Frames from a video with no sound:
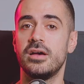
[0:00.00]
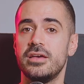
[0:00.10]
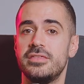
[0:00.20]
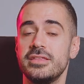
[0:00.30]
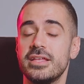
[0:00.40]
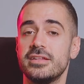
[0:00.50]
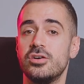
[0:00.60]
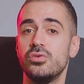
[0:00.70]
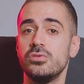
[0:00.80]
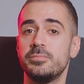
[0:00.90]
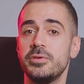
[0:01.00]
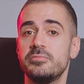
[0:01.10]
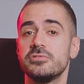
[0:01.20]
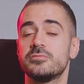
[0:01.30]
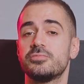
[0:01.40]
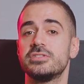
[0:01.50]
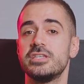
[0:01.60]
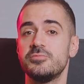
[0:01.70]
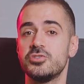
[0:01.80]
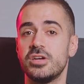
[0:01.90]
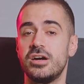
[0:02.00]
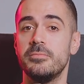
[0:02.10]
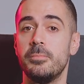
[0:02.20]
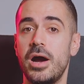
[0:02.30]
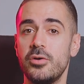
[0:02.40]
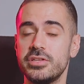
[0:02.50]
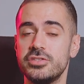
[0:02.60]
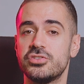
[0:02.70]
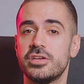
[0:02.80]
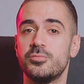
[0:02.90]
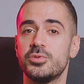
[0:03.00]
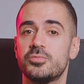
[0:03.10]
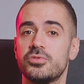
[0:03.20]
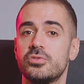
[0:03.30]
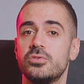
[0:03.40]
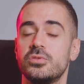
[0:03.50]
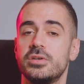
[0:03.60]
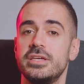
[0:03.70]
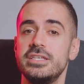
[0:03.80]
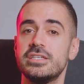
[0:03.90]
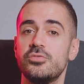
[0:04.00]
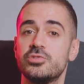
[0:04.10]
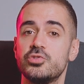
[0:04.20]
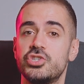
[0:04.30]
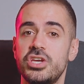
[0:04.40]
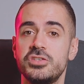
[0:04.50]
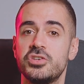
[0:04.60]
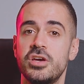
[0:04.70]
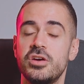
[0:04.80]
I think that the whole people's perception about the Internet Computer Protocol is going to change